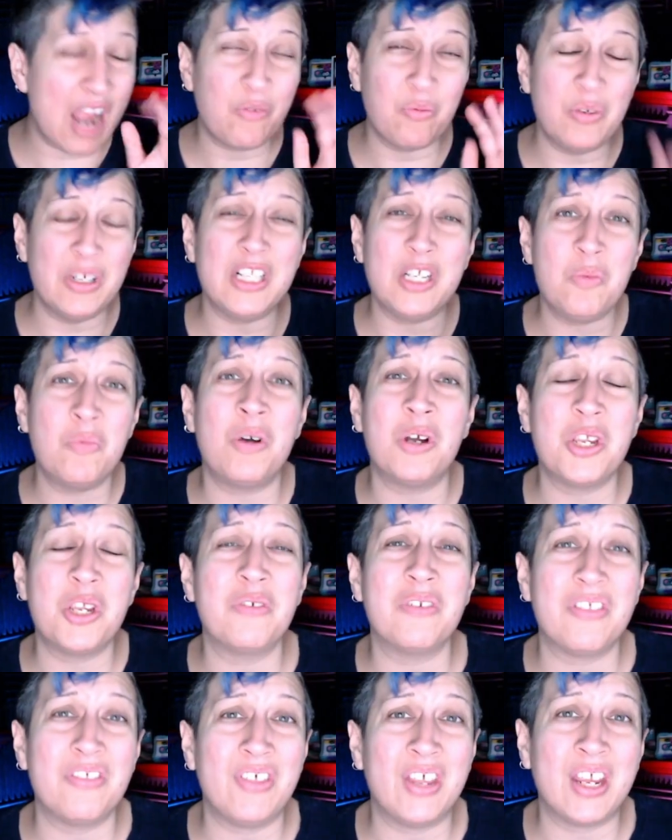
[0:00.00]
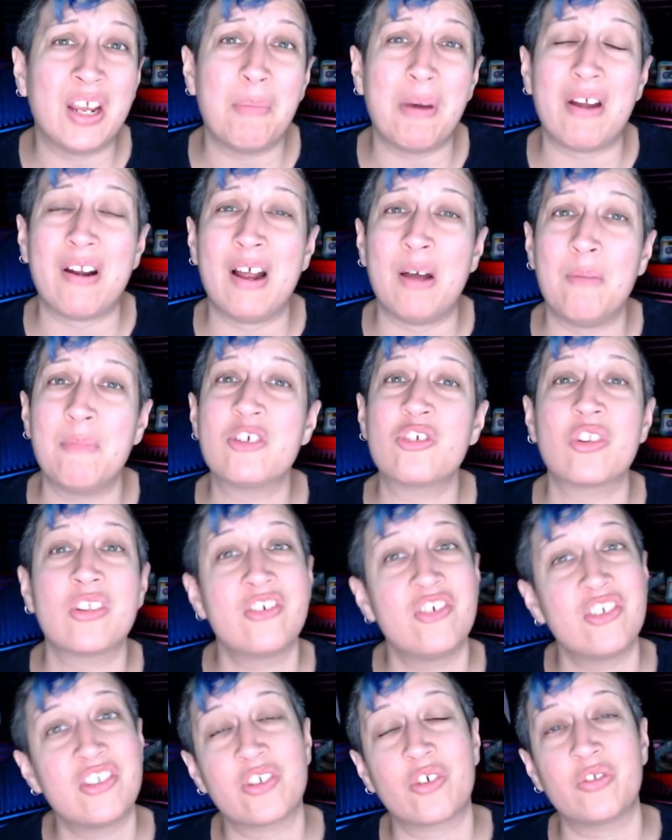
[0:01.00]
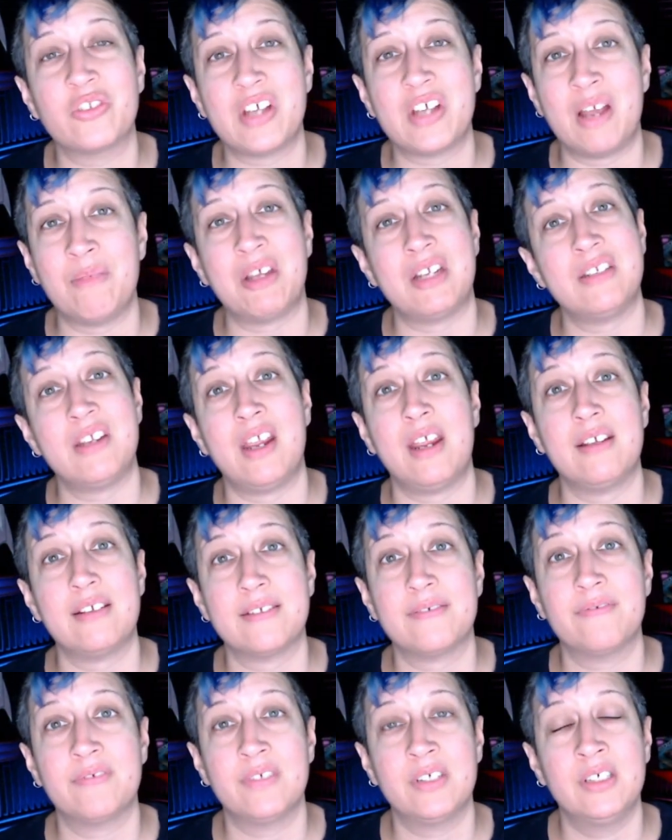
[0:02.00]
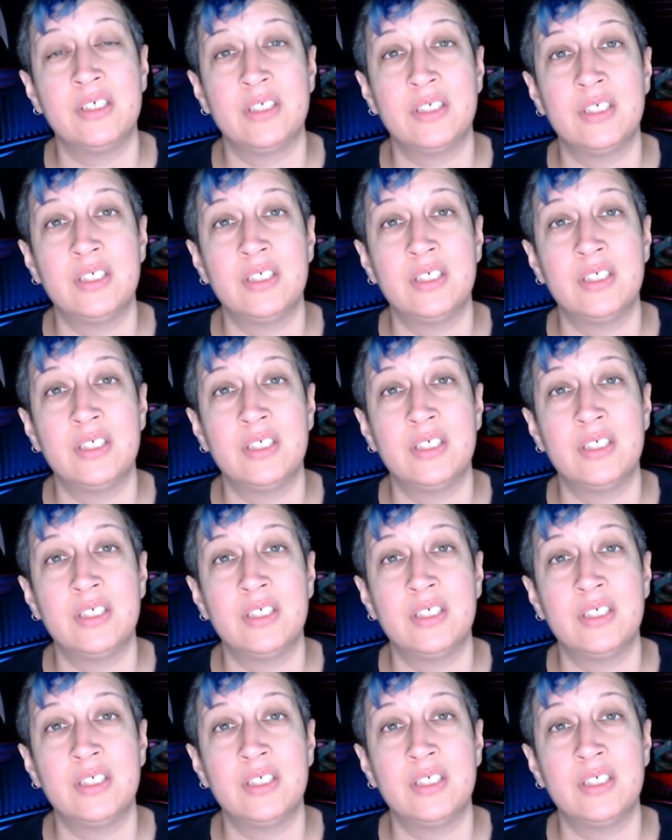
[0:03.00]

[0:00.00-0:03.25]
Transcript: I really want you to think about how much logistical time that takes.